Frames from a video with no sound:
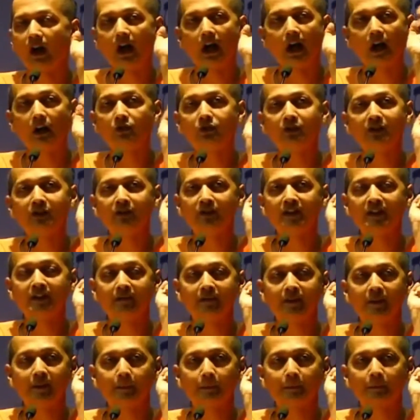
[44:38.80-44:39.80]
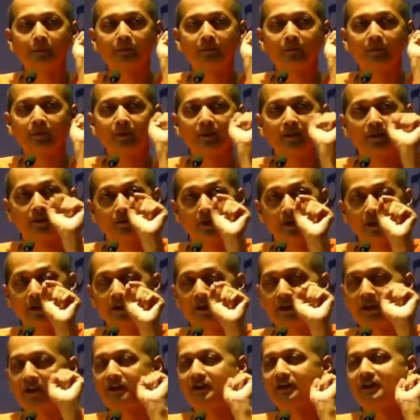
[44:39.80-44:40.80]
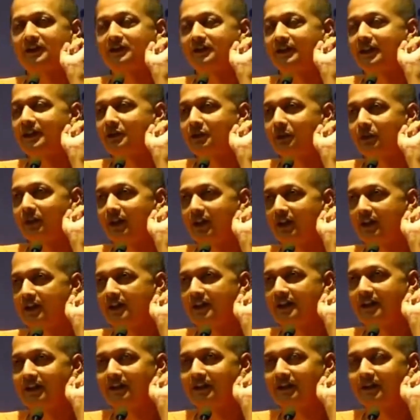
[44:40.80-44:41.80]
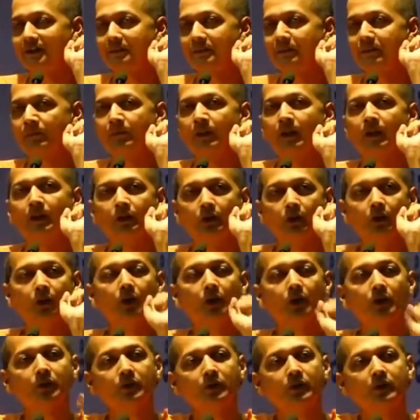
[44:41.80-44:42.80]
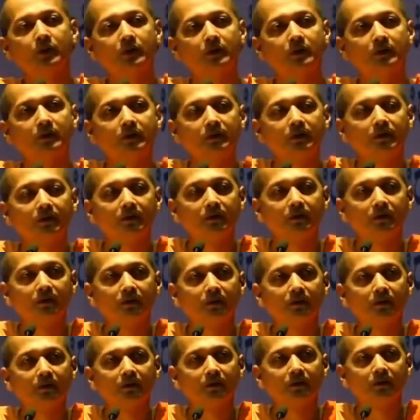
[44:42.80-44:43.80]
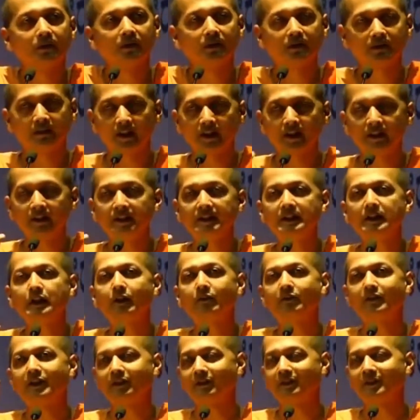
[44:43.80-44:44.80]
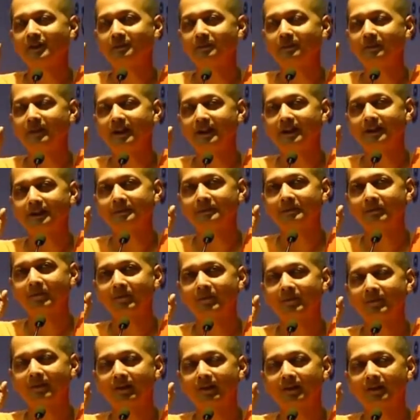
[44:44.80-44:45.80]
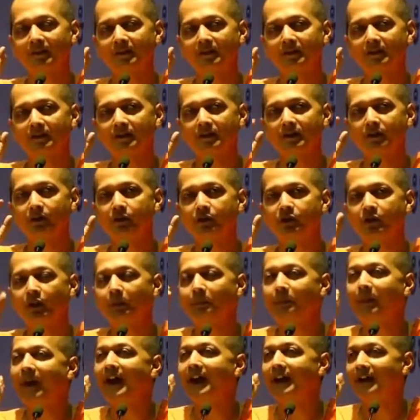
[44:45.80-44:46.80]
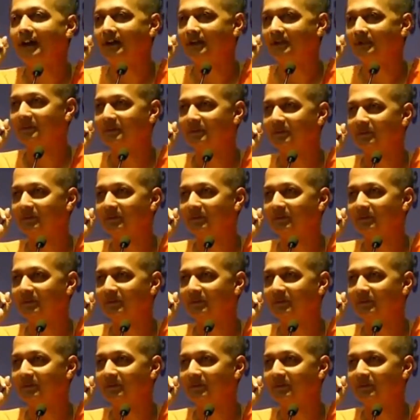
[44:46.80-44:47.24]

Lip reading: How will we develop? There's one interesting thing to learn here. The technique of development. Japan,